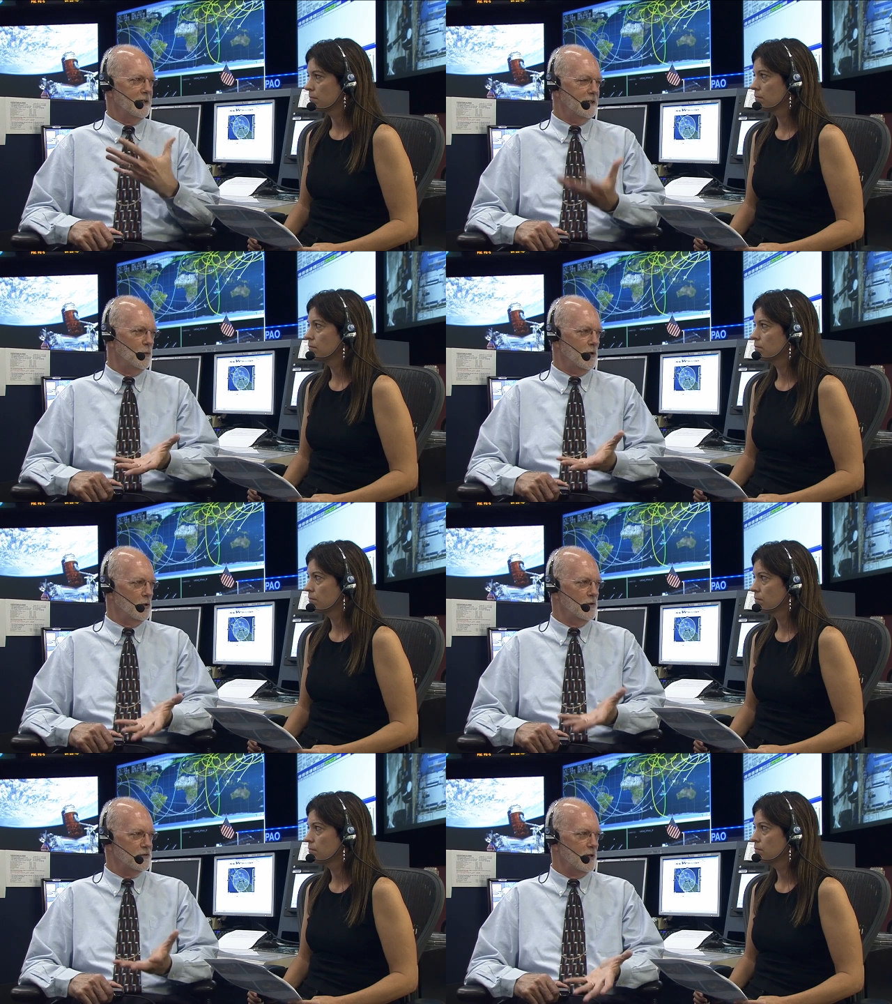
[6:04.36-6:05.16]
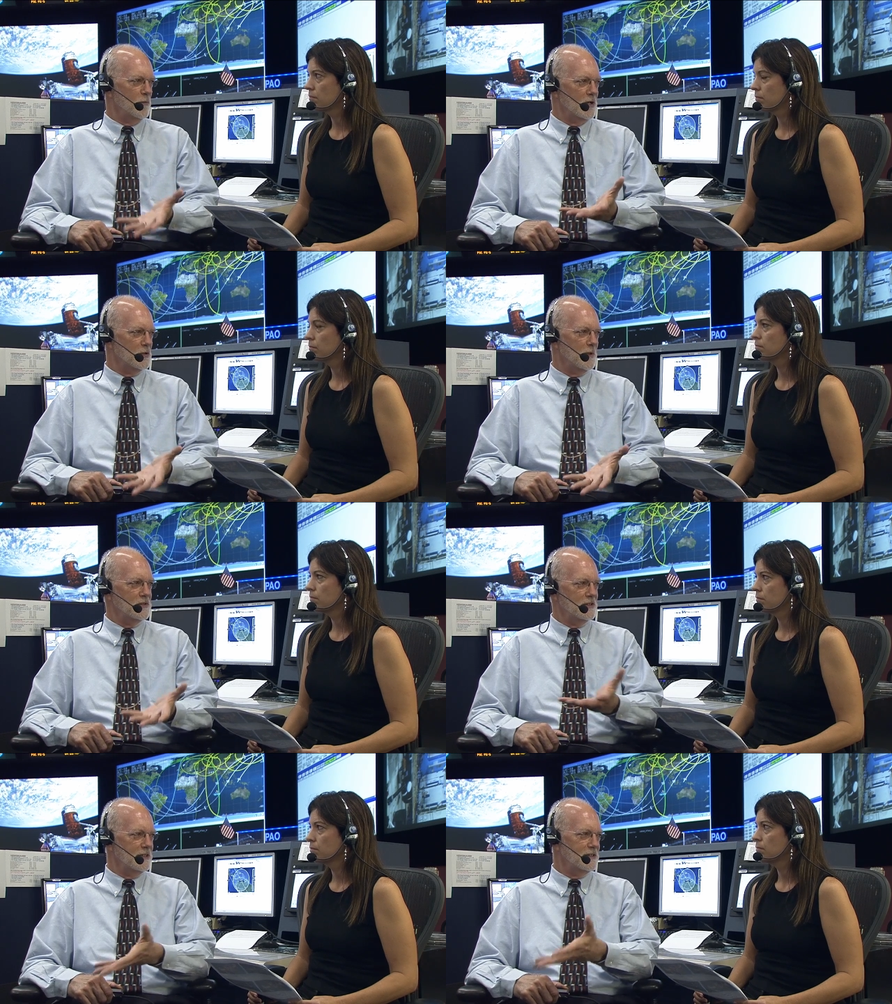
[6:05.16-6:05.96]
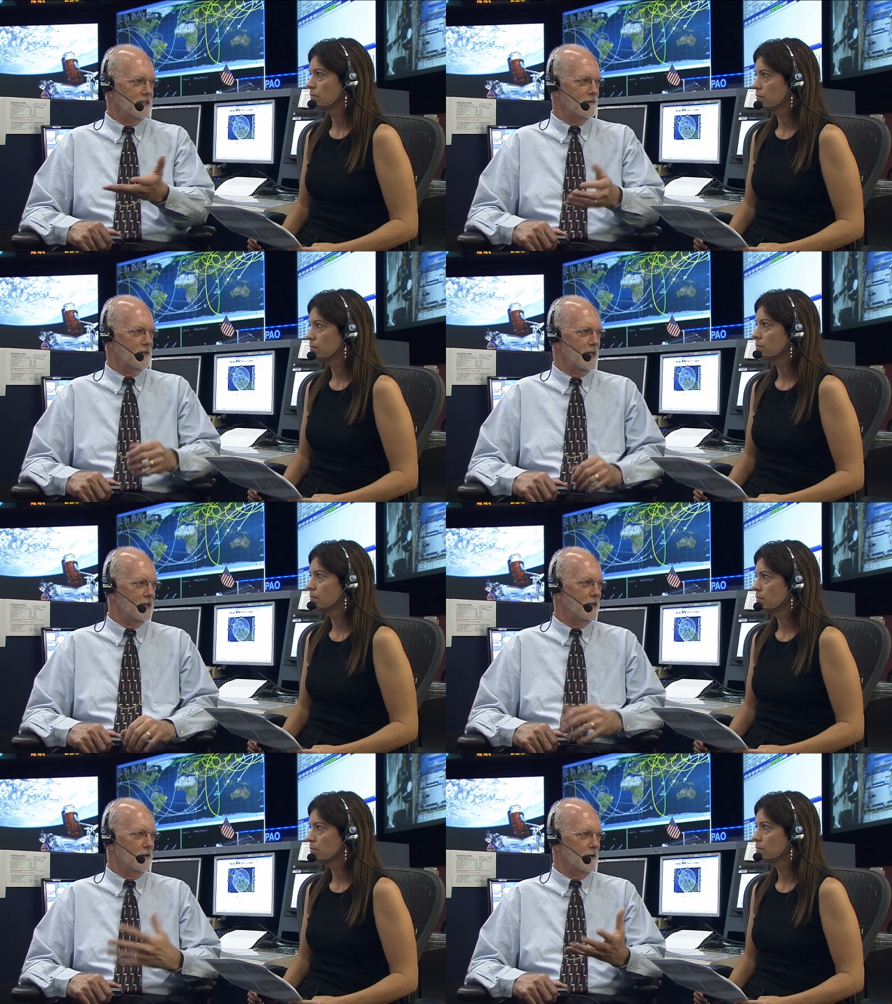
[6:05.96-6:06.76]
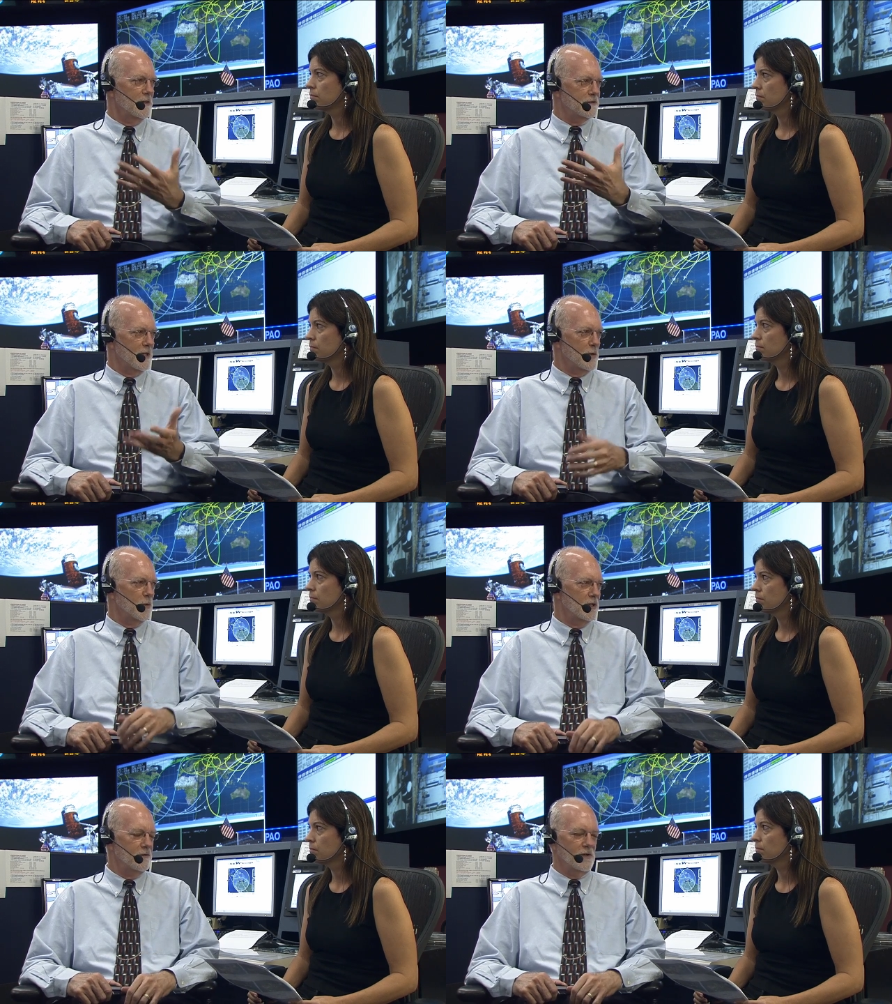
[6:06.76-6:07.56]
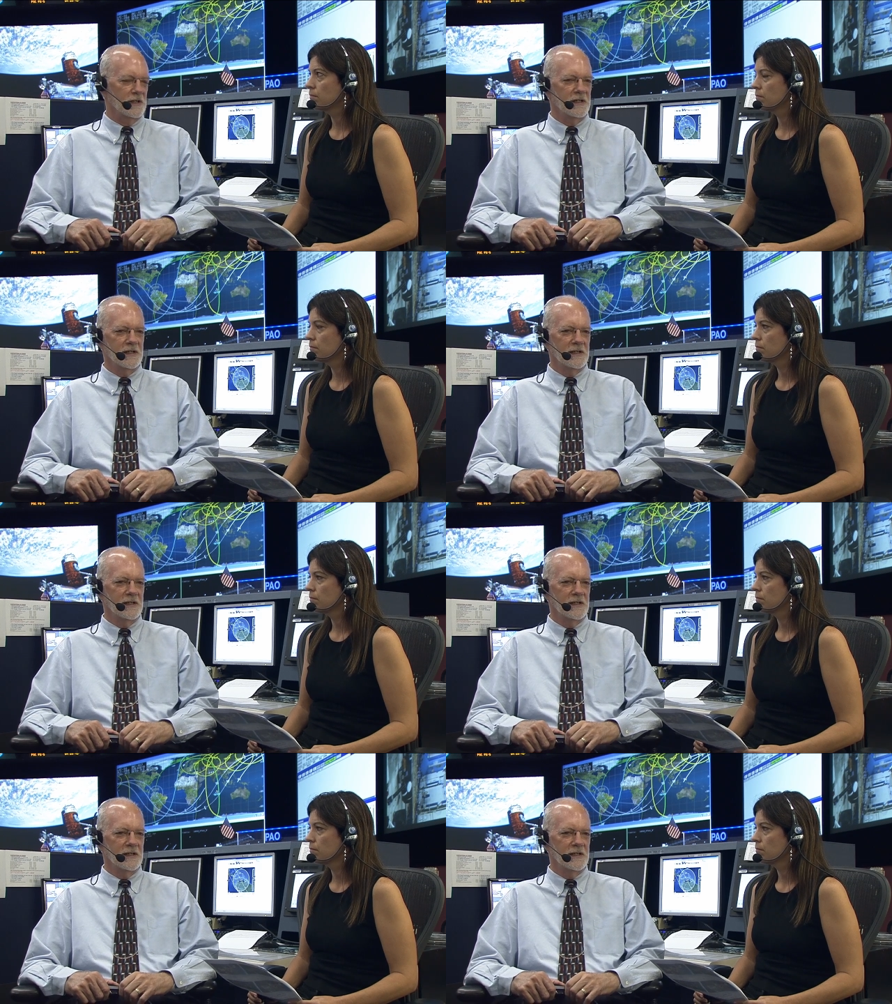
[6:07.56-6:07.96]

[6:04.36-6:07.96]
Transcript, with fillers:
Speaker 1: and you want to do the same measurements and then see if the data are the same or different.